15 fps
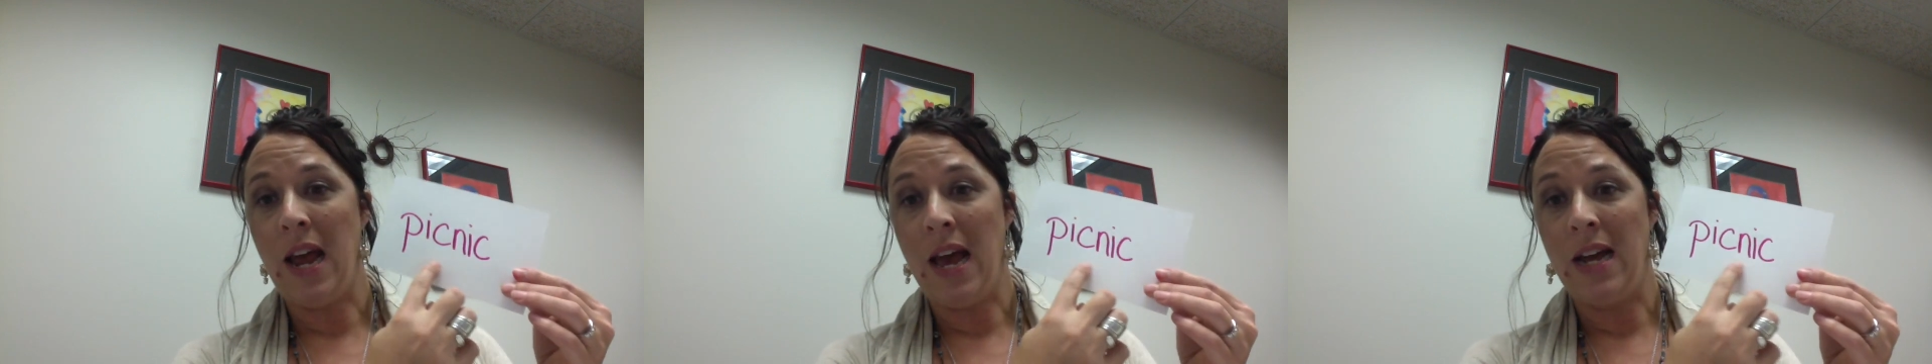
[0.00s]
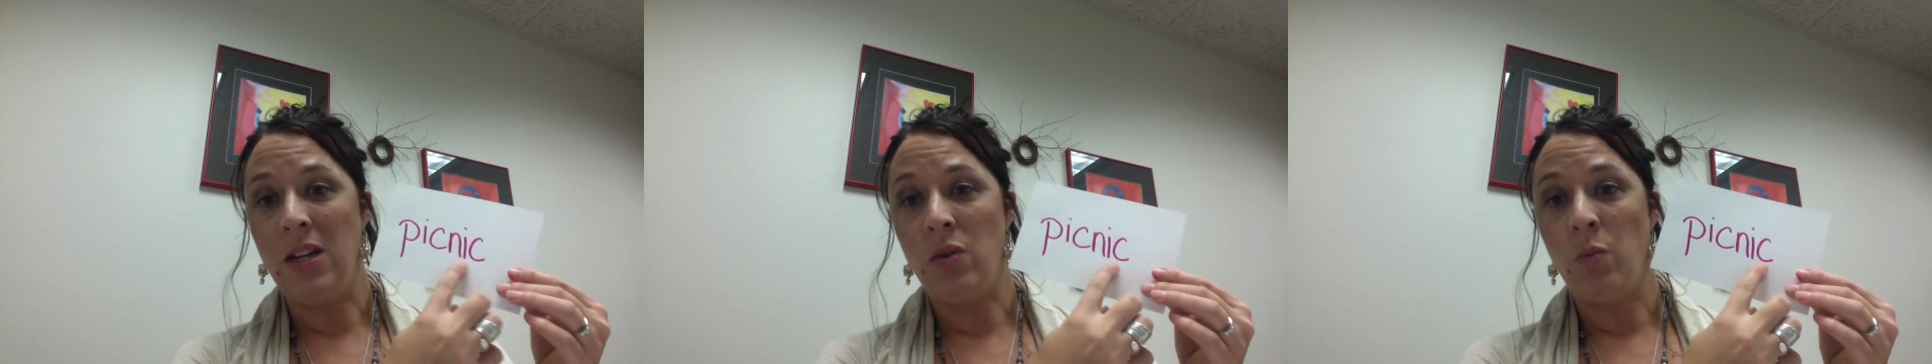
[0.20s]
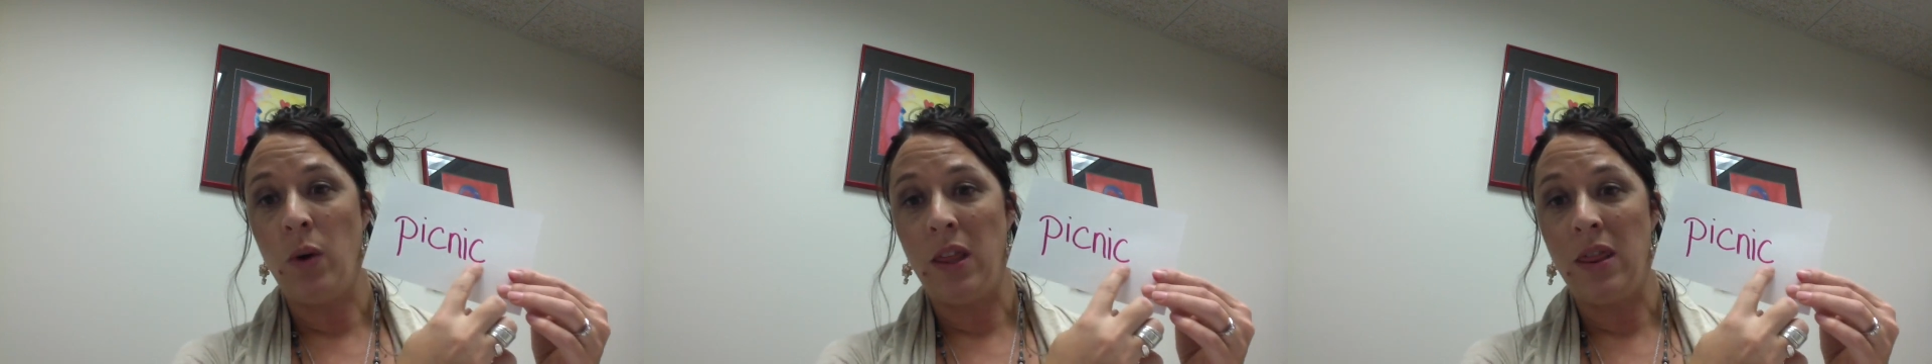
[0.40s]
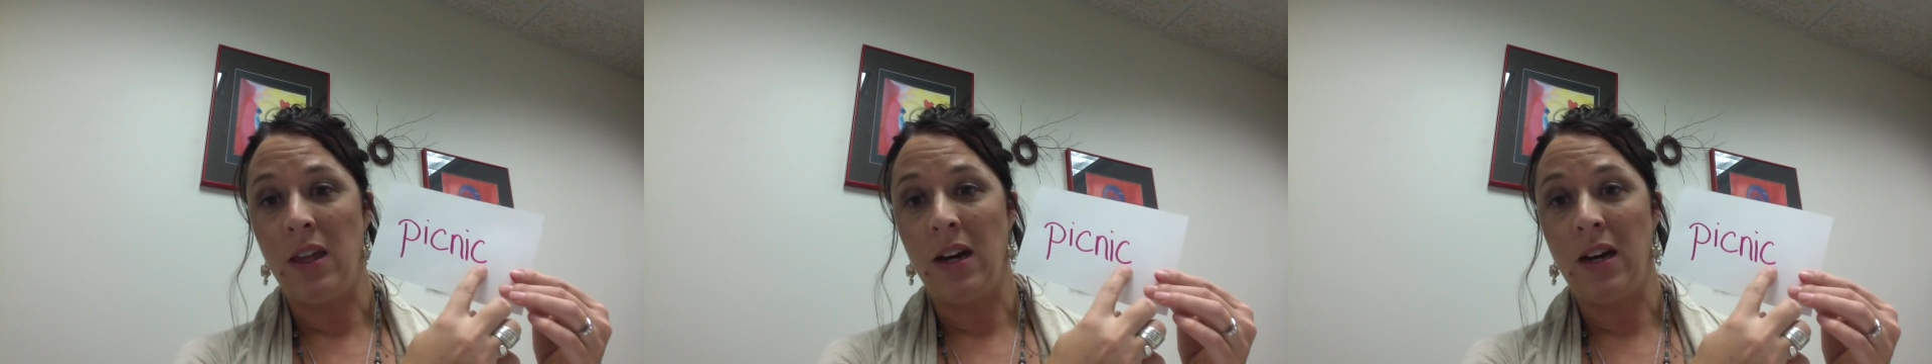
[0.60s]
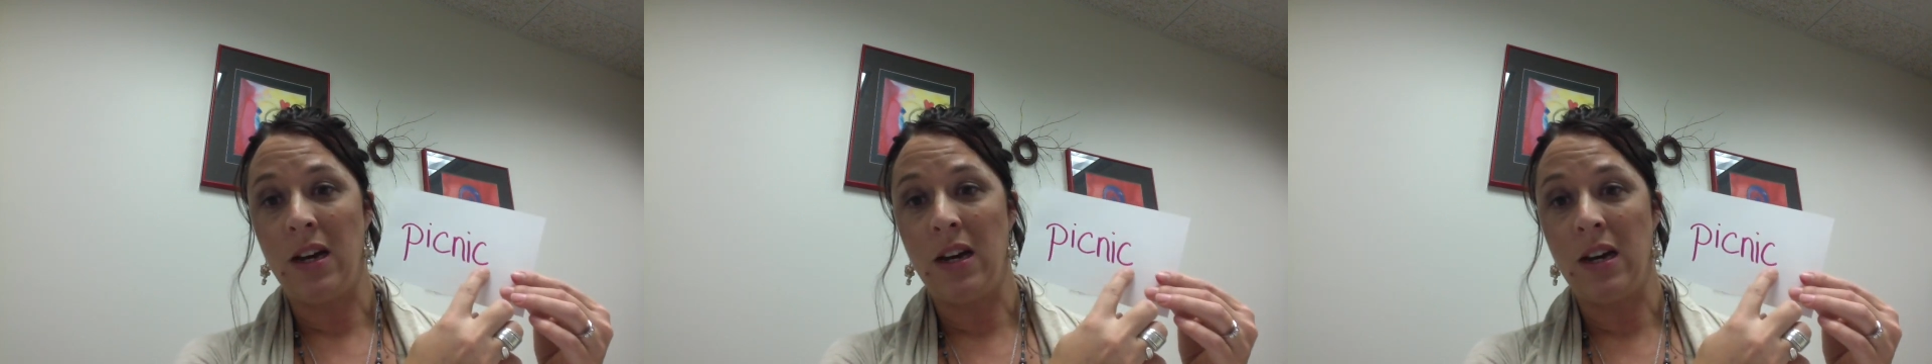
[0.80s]
end with
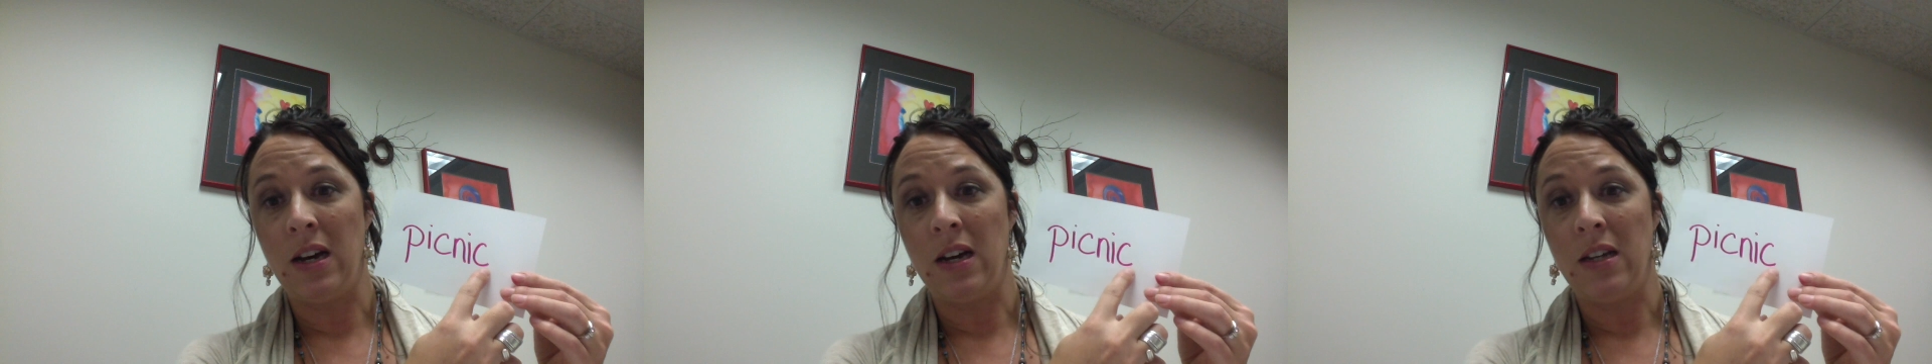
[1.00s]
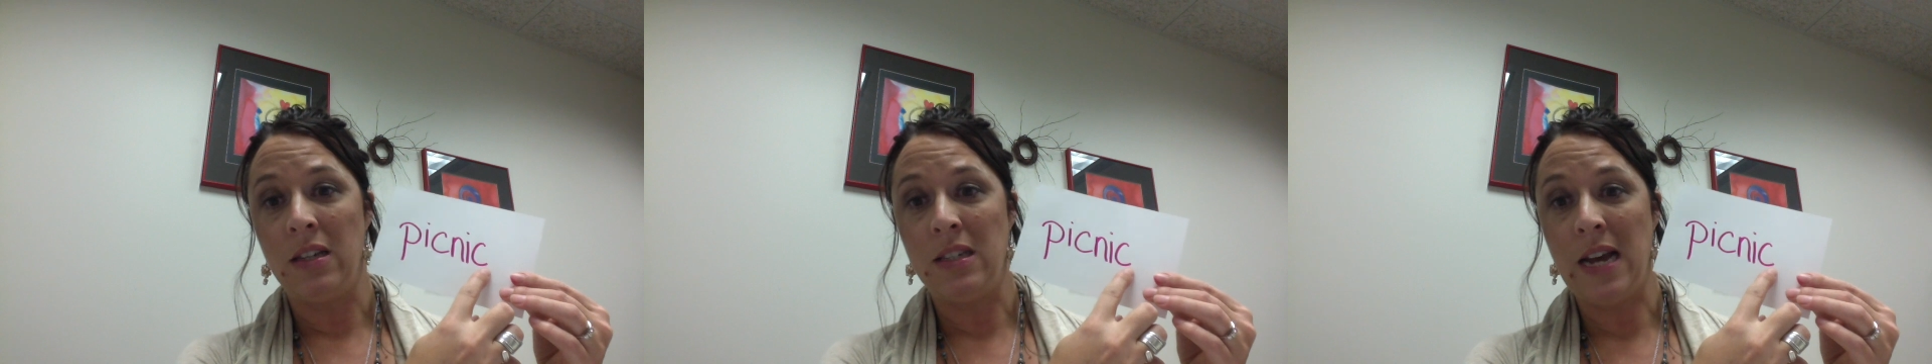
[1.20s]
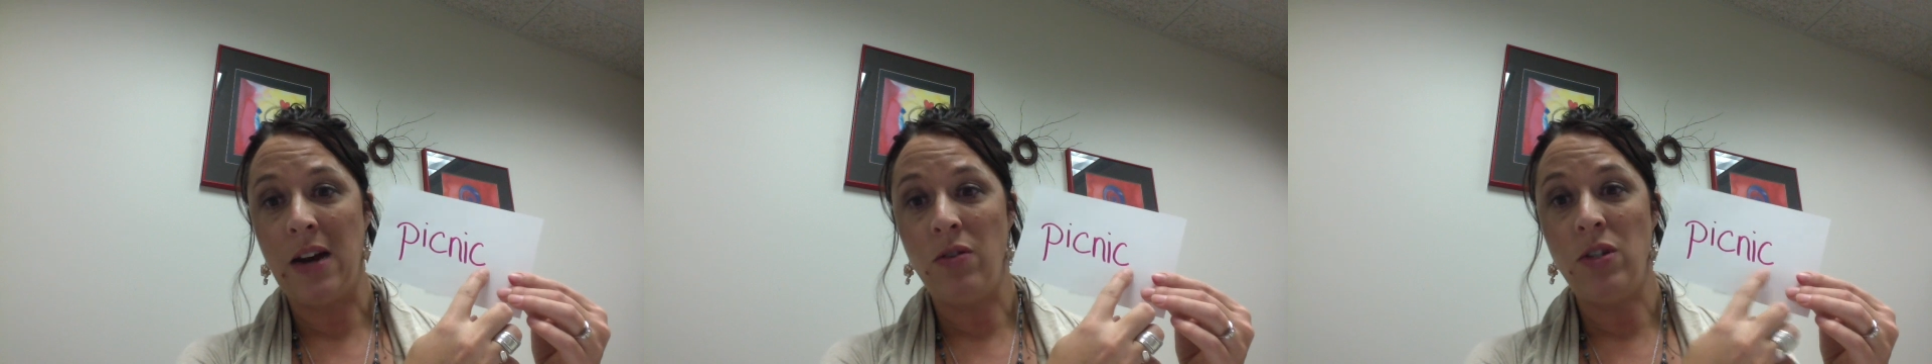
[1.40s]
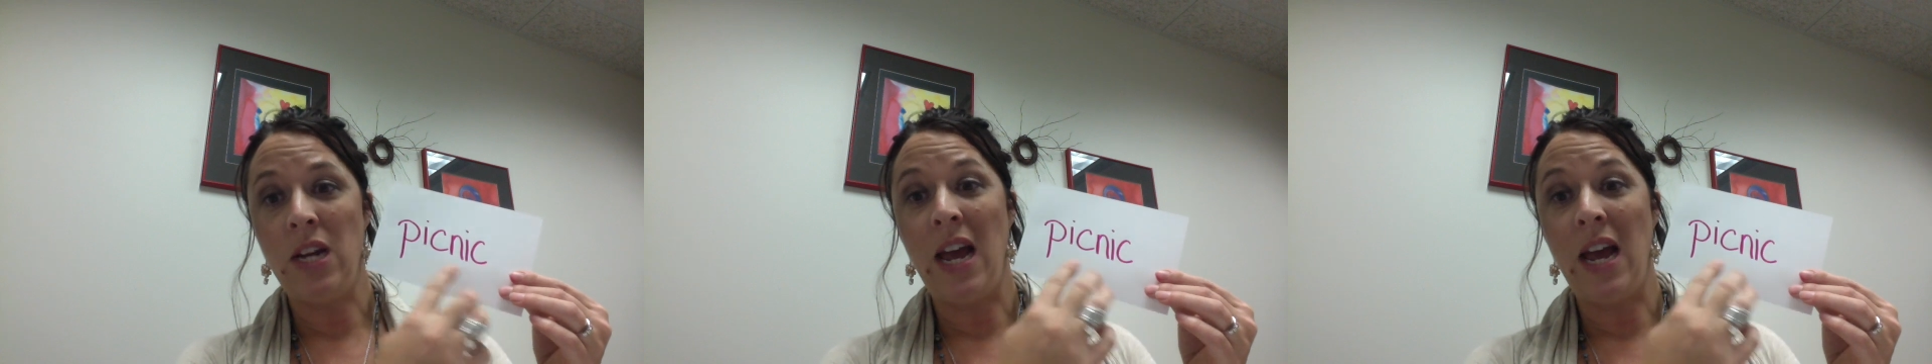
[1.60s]
the k sound,